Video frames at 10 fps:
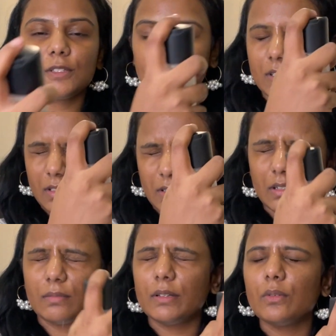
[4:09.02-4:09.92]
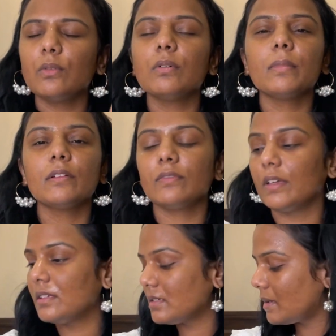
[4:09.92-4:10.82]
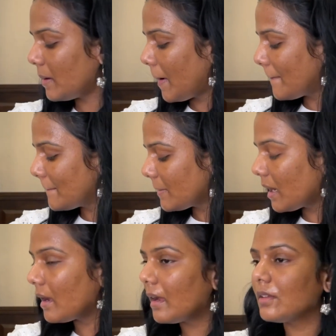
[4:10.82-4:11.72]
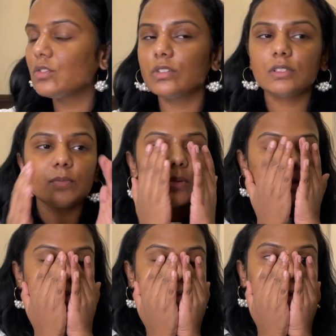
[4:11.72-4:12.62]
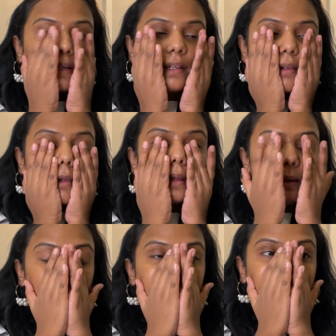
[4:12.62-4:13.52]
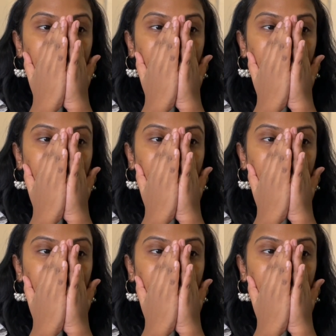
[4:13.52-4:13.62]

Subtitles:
to spritz a little bit over my face and just press that in.